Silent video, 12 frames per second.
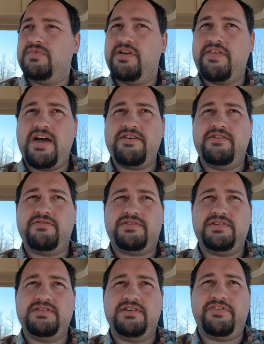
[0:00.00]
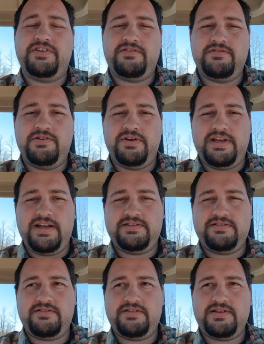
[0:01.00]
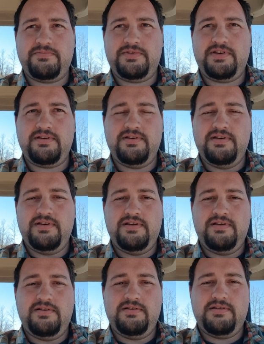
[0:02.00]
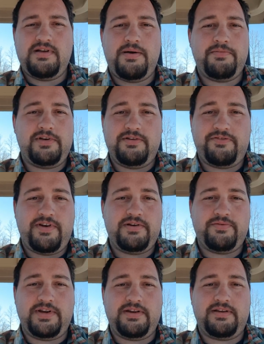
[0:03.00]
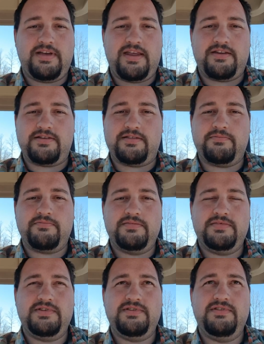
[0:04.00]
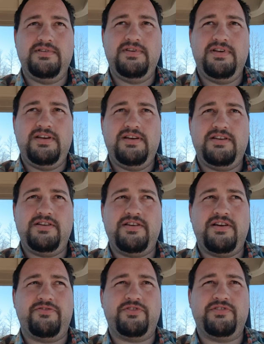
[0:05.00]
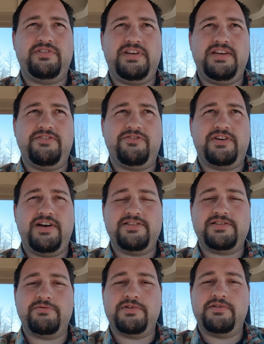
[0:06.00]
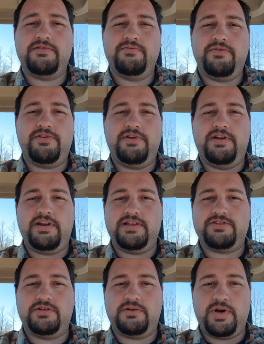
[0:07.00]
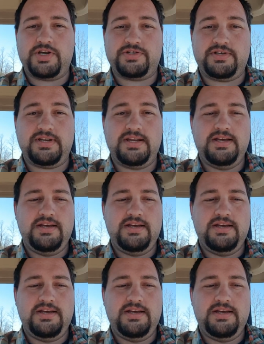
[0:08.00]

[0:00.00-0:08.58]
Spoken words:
On that note too, if I don't know an answer to something, I'm going to find a way to get it to them. You never leave a customer with an unanswered question.